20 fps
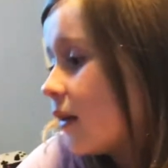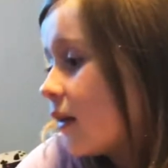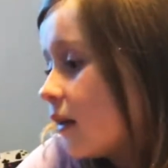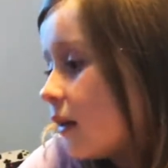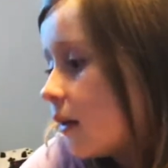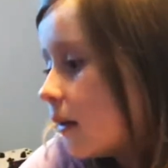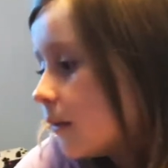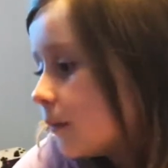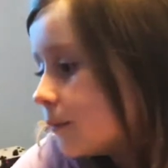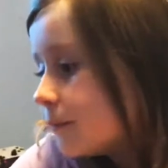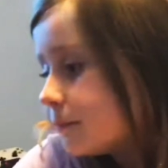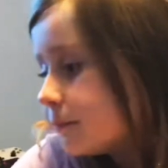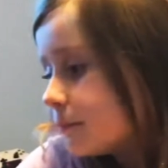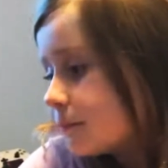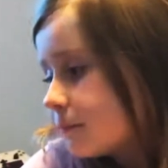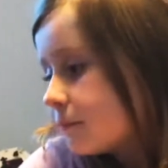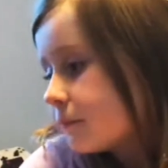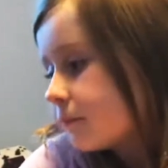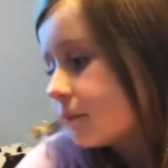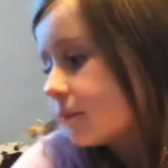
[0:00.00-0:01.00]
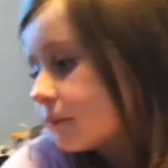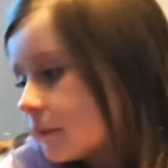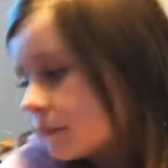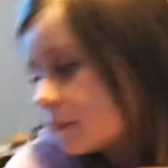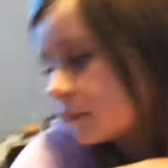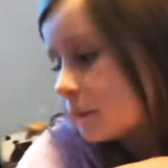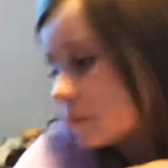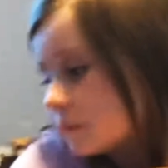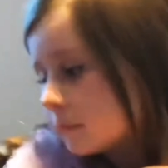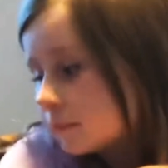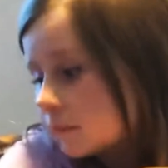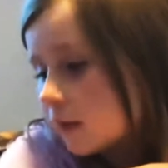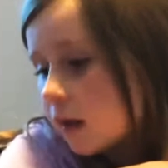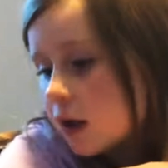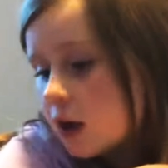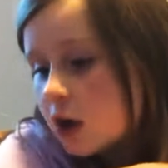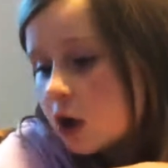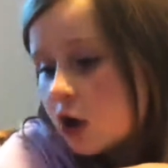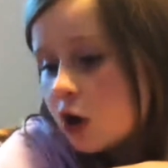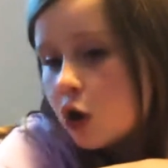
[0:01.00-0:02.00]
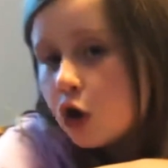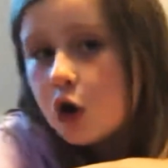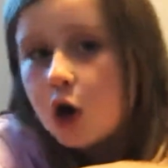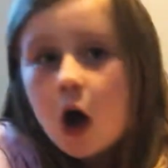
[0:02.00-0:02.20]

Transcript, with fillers: day, and uh, we post